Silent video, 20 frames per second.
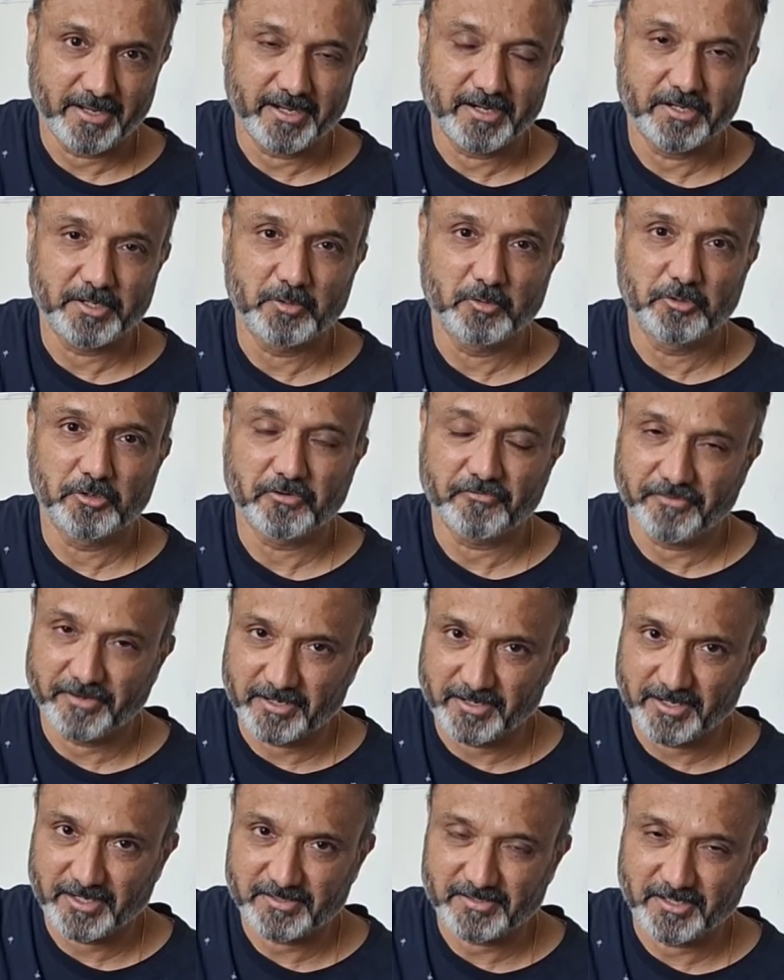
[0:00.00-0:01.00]
and do your
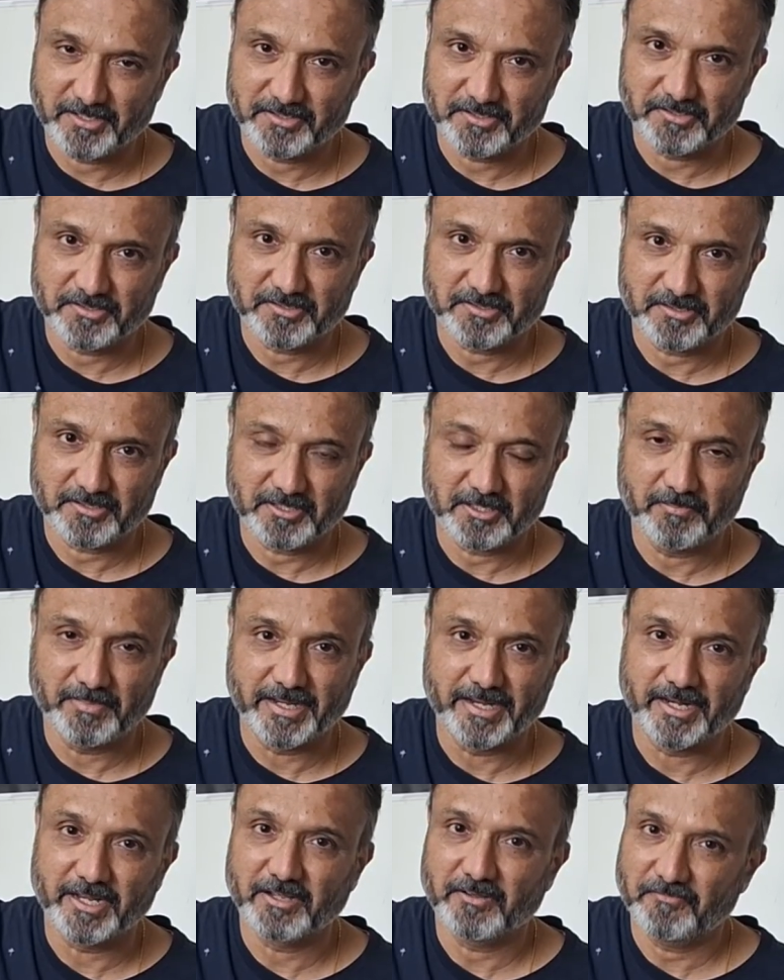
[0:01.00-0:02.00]
finger exercises at the
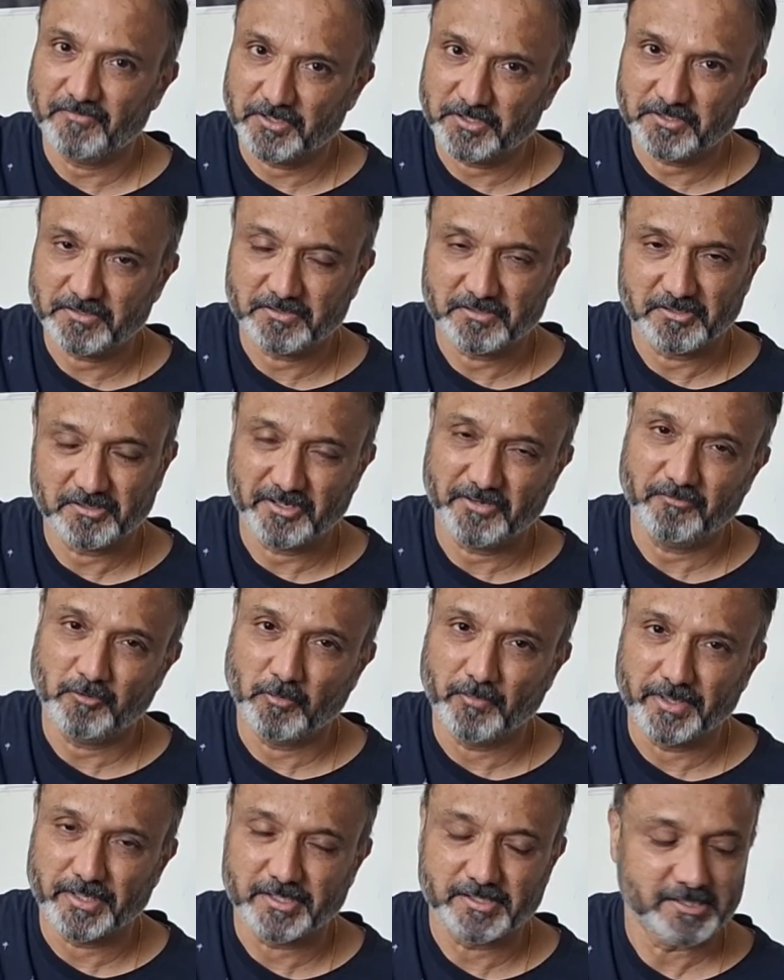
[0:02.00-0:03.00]
beginning, first
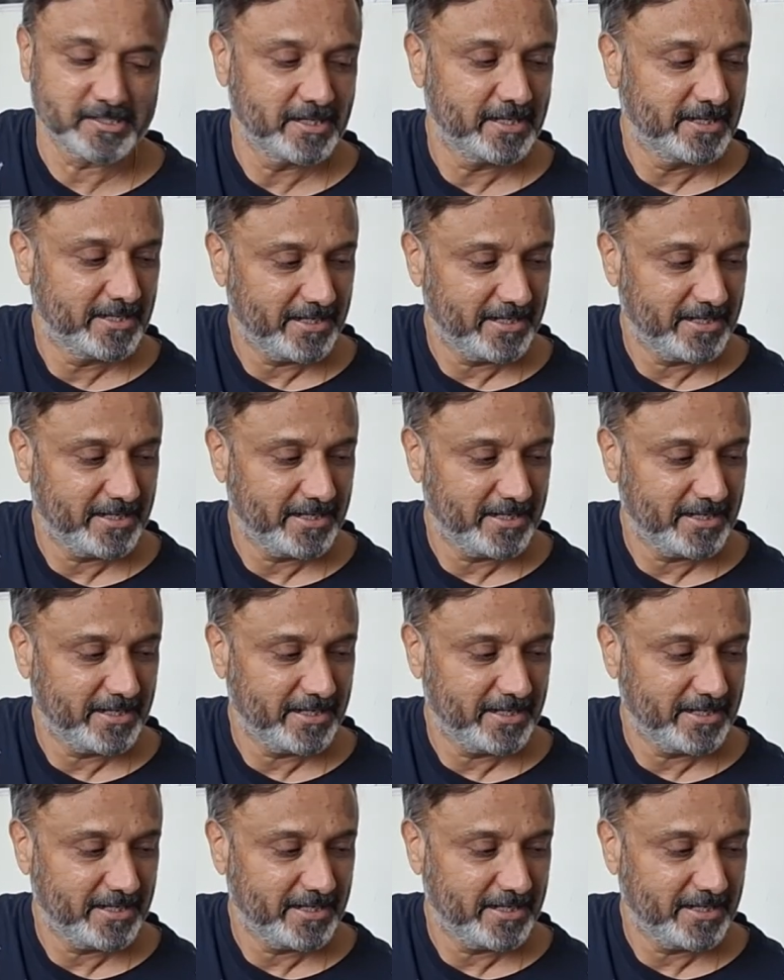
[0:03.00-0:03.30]
3-4 minutes,